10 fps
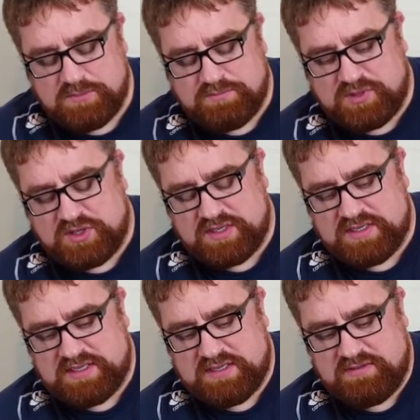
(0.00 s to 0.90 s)
But
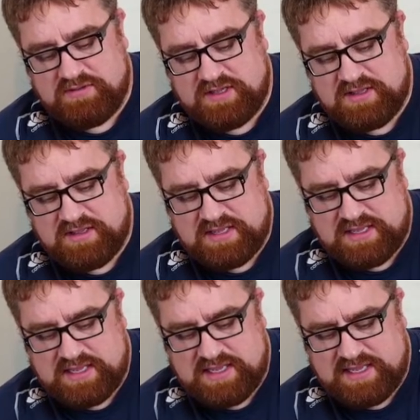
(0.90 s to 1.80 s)

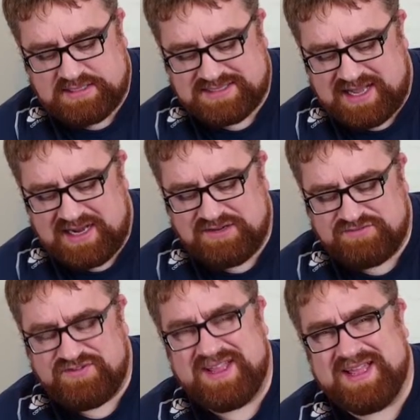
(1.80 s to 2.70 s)
it's kind of
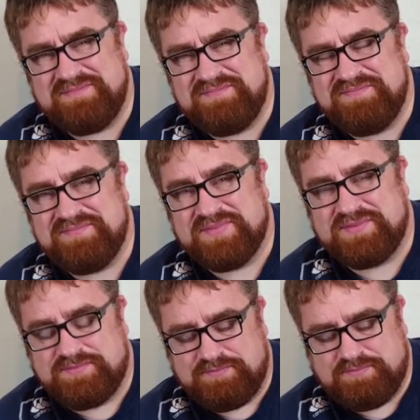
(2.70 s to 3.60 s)
for him,
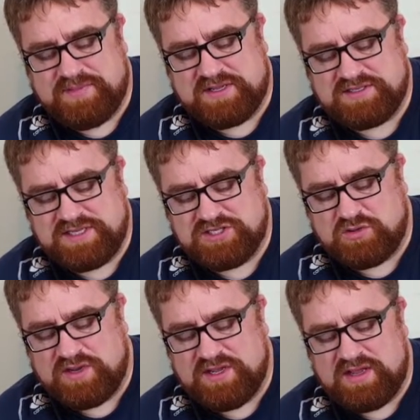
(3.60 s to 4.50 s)
because he's
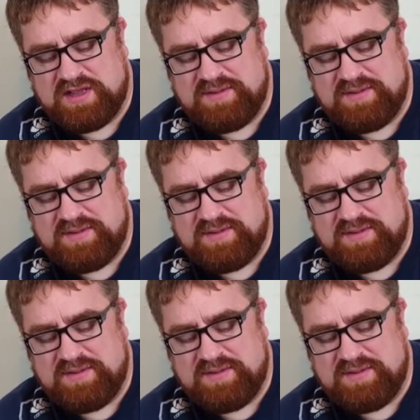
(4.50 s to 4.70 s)
quite,